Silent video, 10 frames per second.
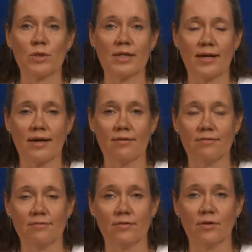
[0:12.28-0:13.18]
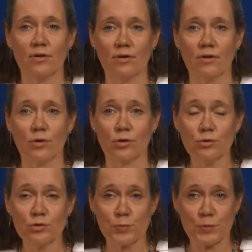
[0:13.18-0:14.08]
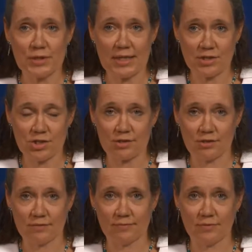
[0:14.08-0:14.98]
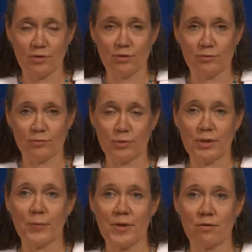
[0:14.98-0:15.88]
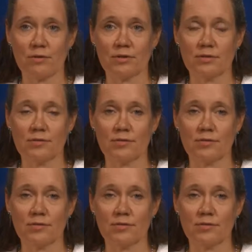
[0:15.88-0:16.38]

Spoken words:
We have a huge potential of wind power.